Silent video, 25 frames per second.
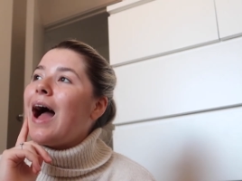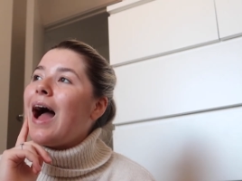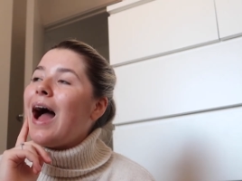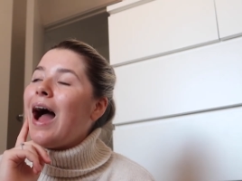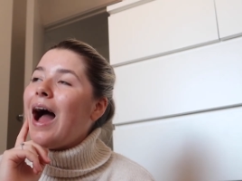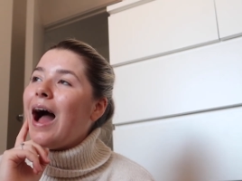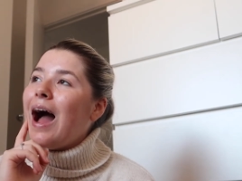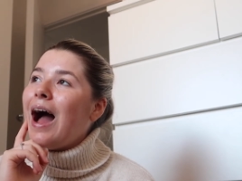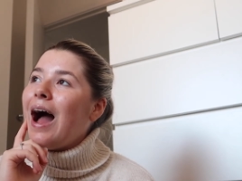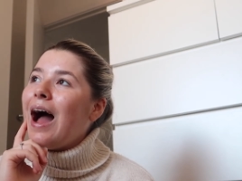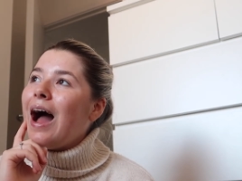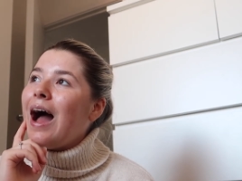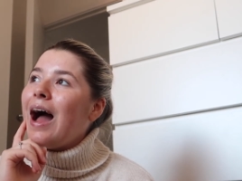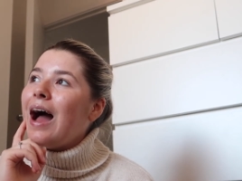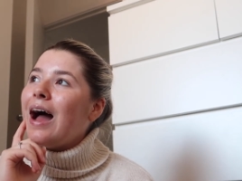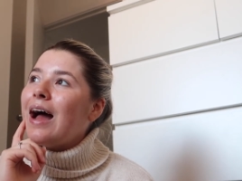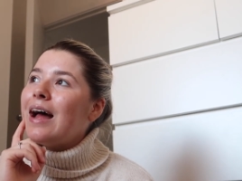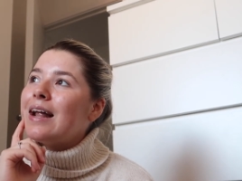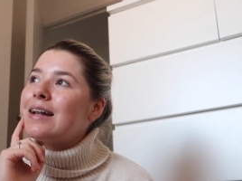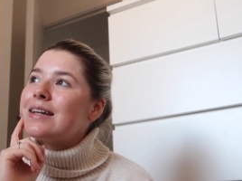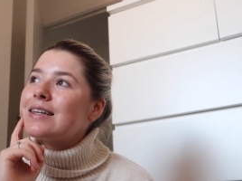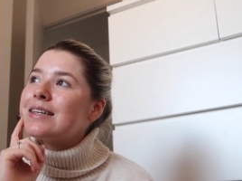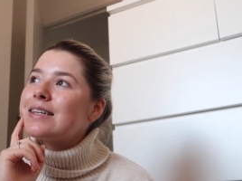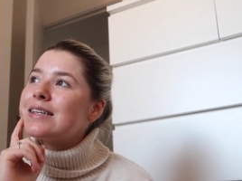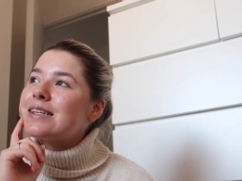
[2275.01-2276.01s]

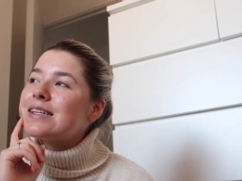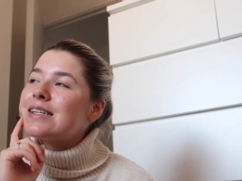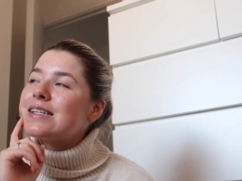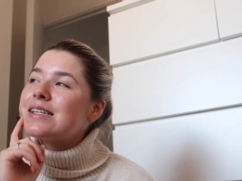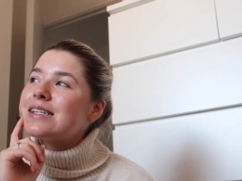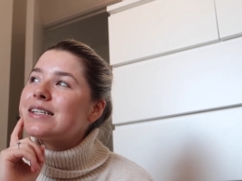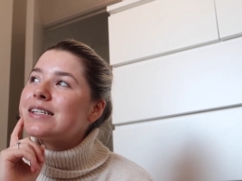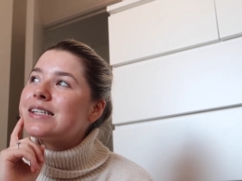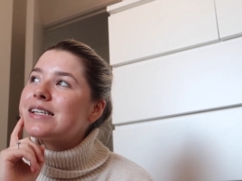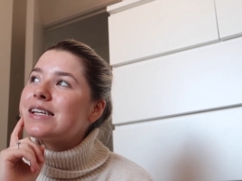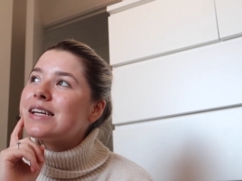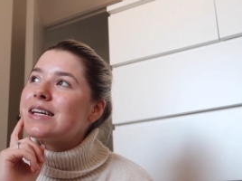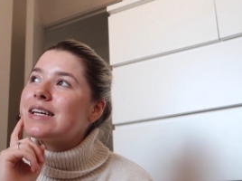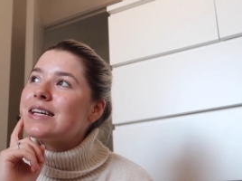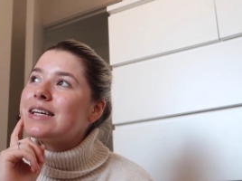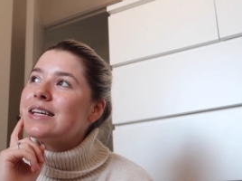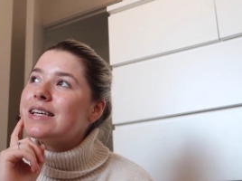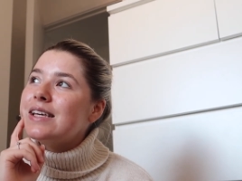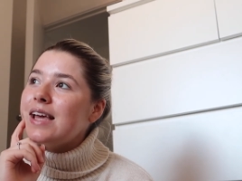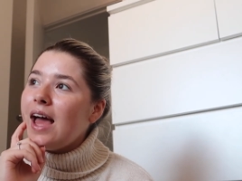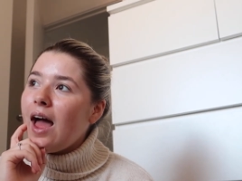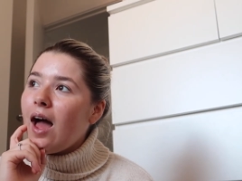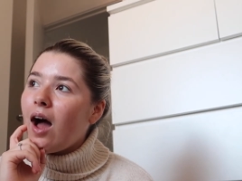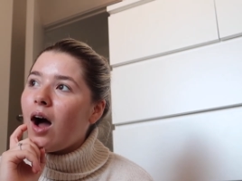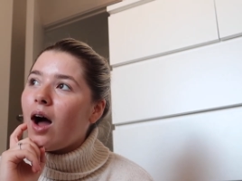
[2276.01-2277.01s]
And
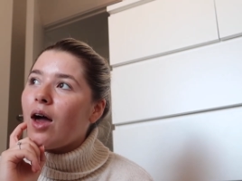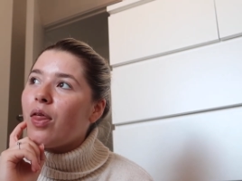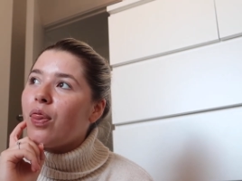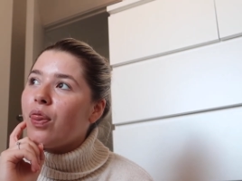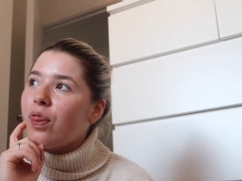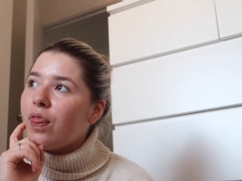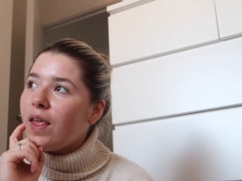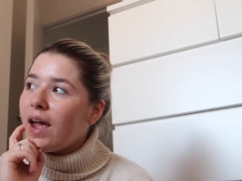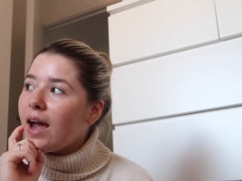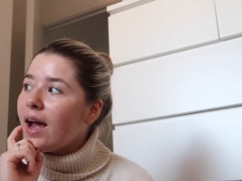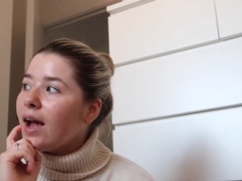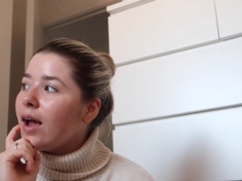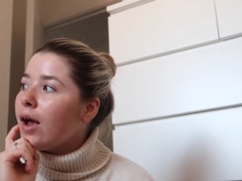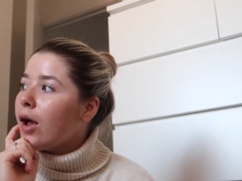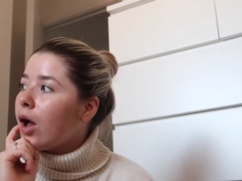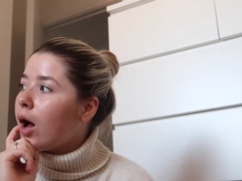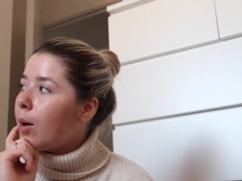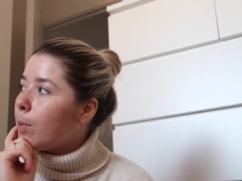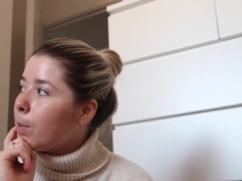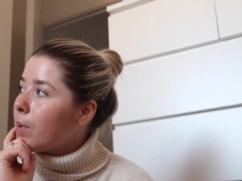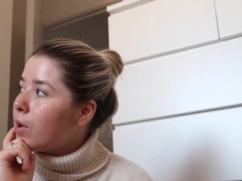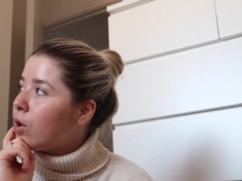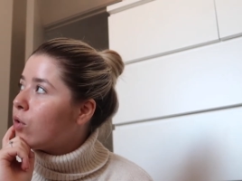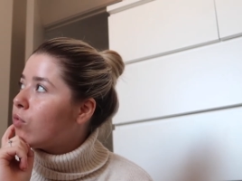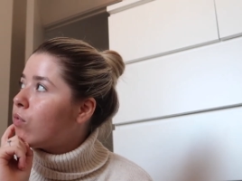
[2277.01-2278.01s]
yeah, I think
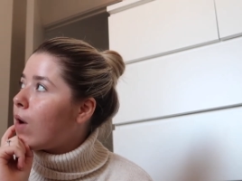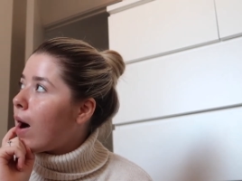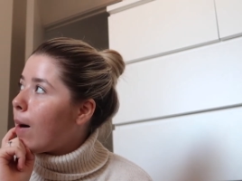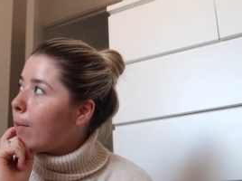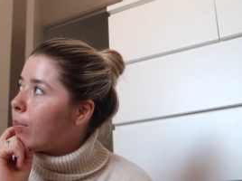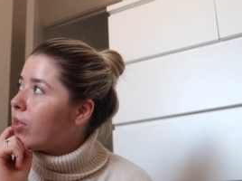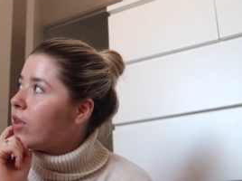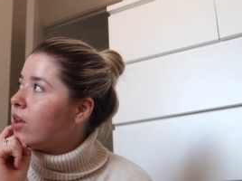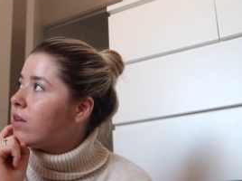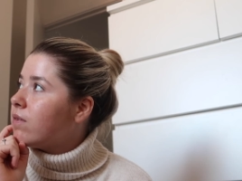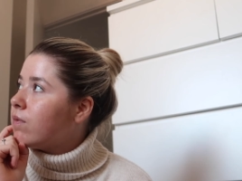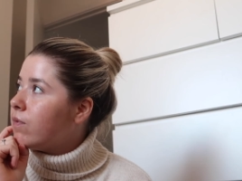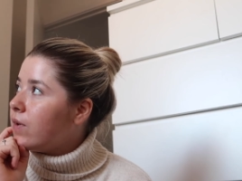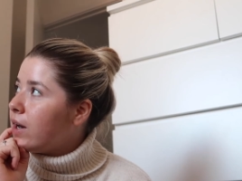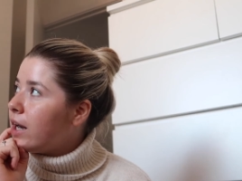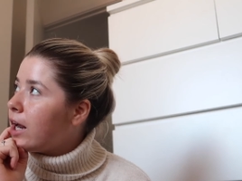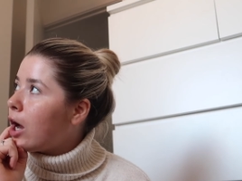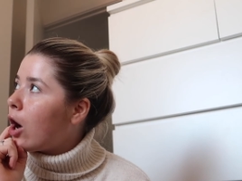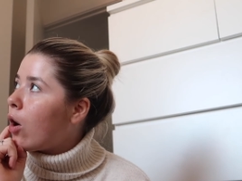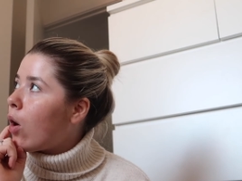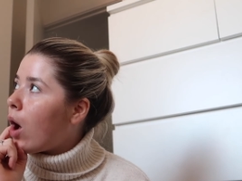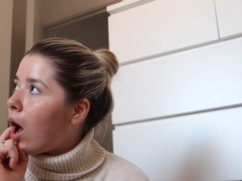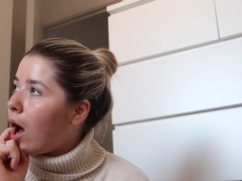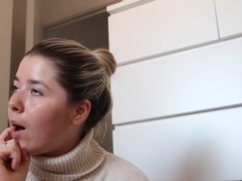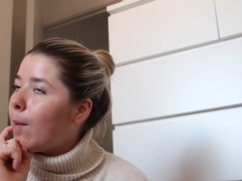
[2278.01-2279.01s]
I'm going to wrap this video
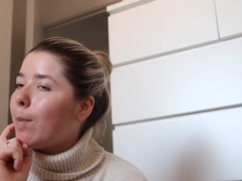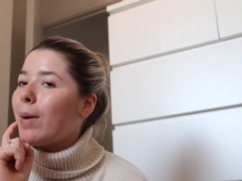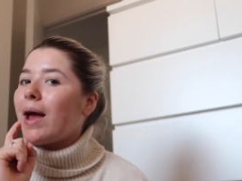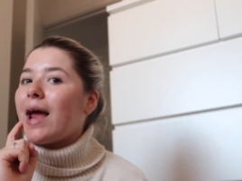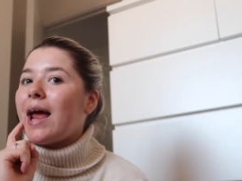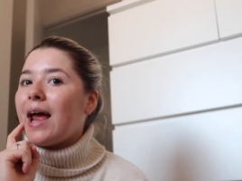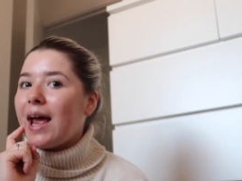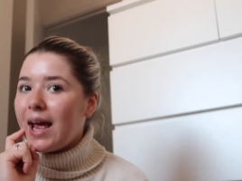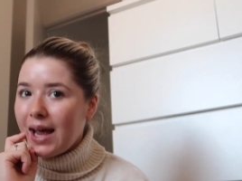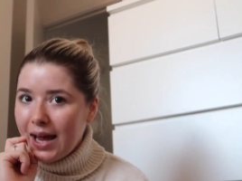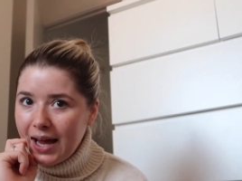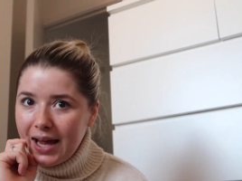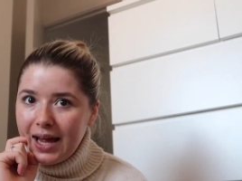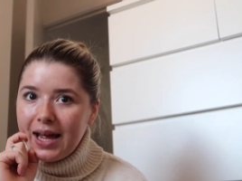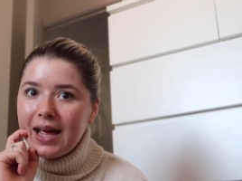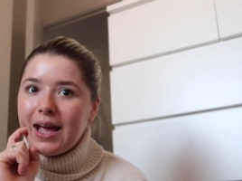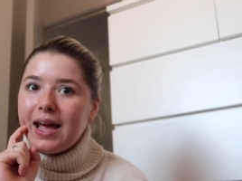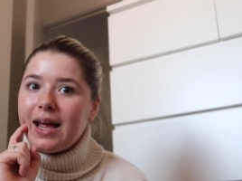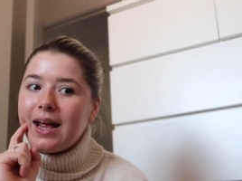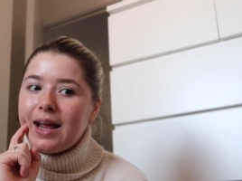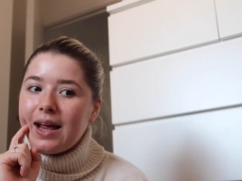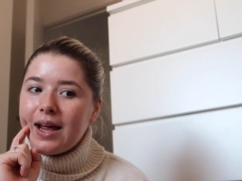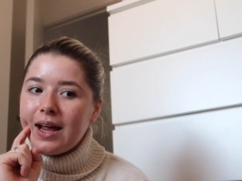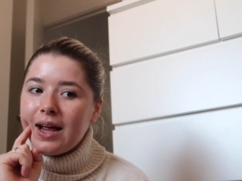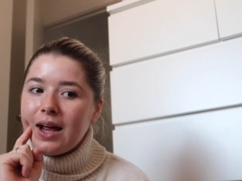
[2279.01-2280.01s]
up
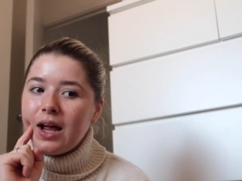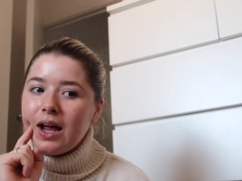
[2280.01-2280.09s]
here.